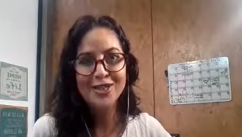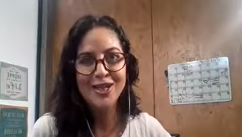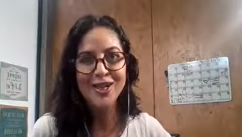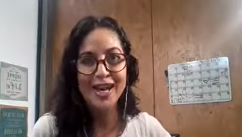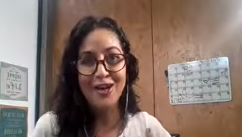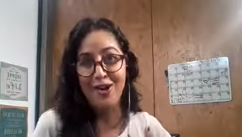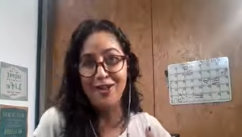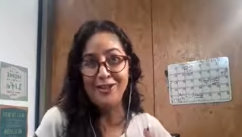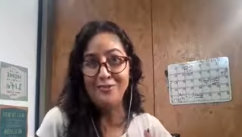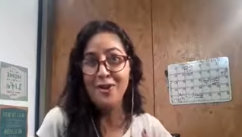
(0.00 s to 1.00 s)
It's not like
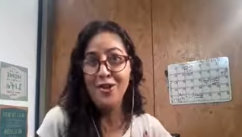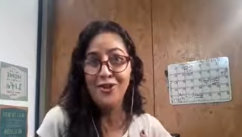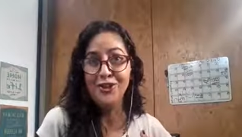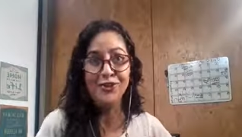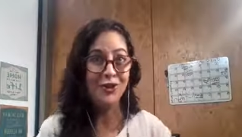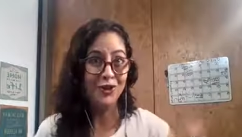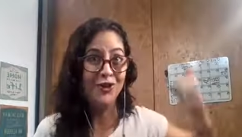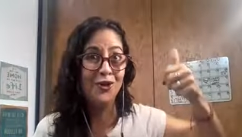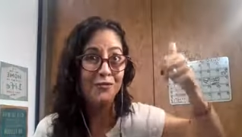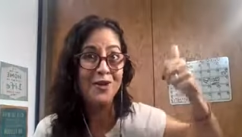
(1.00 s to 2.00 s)
us mothers or
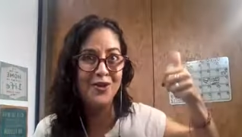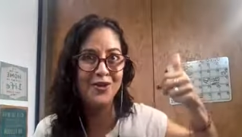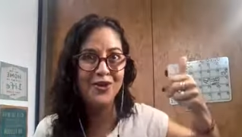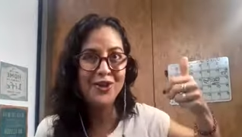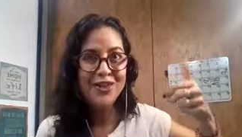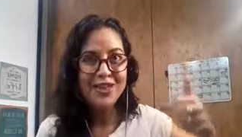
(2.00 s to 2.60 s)
your mother